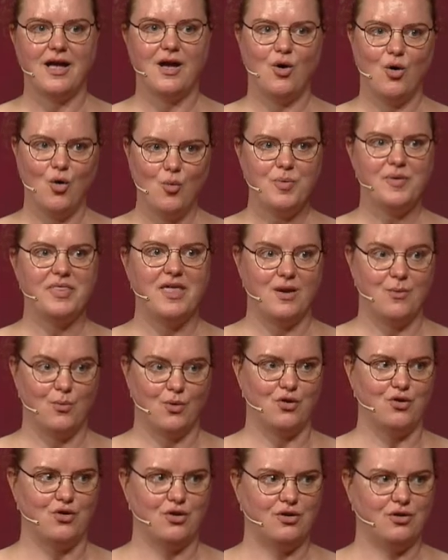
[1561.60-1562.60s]
hope they
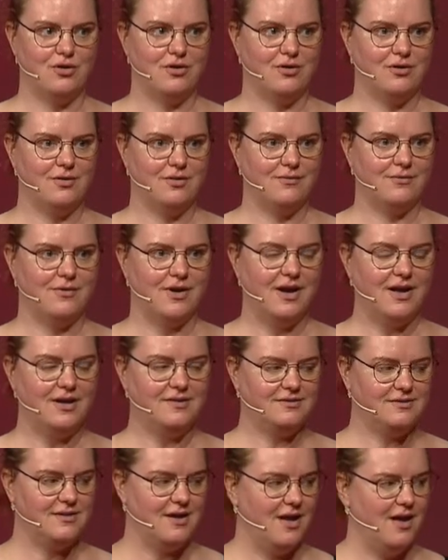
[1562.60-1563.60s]
work,
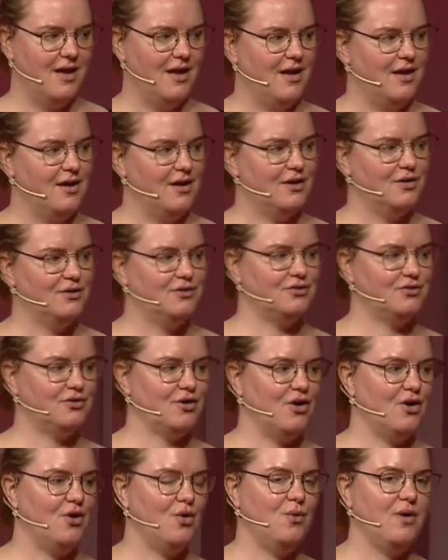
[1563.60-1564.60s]
right?
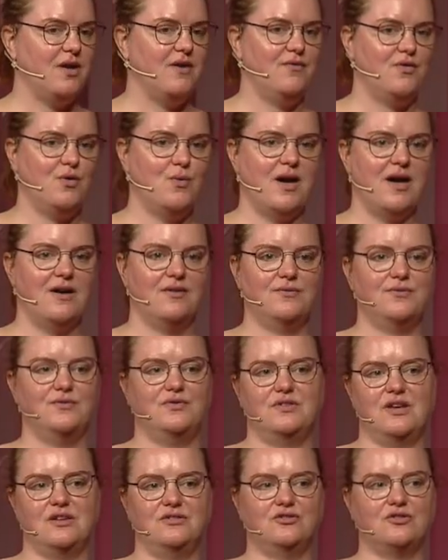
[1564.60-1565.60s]
So if you have
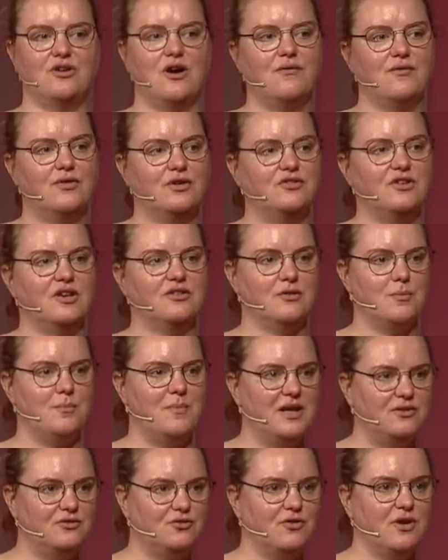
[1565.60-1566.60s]
test coverage as a
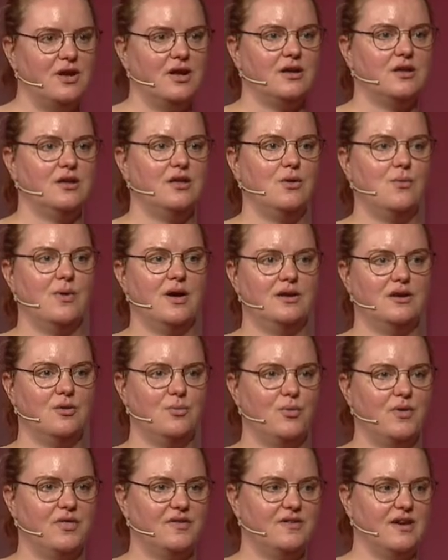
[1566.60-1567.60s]
metric, you end
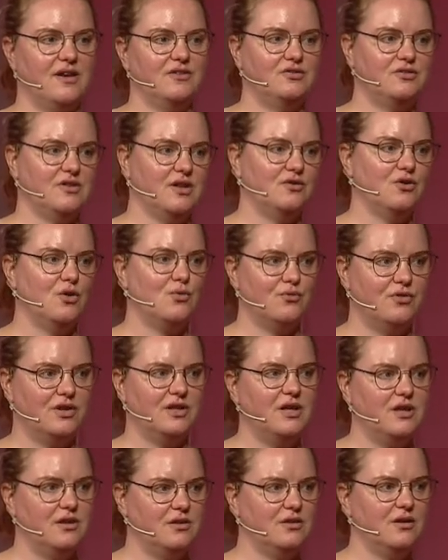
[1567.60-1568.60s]
up with tests that don't
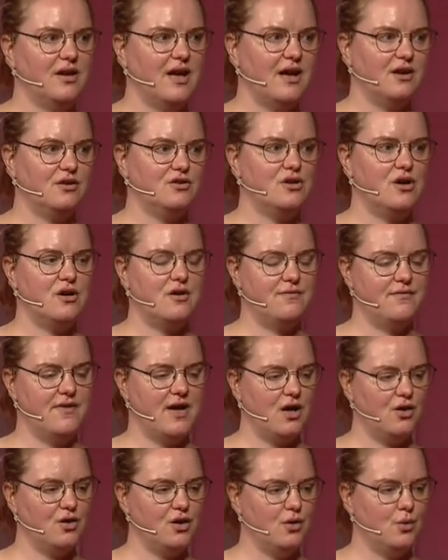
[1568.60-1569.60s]
really add a lot of
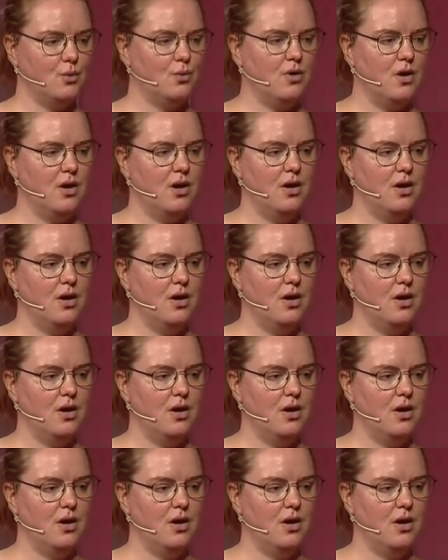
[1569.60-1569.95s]
value.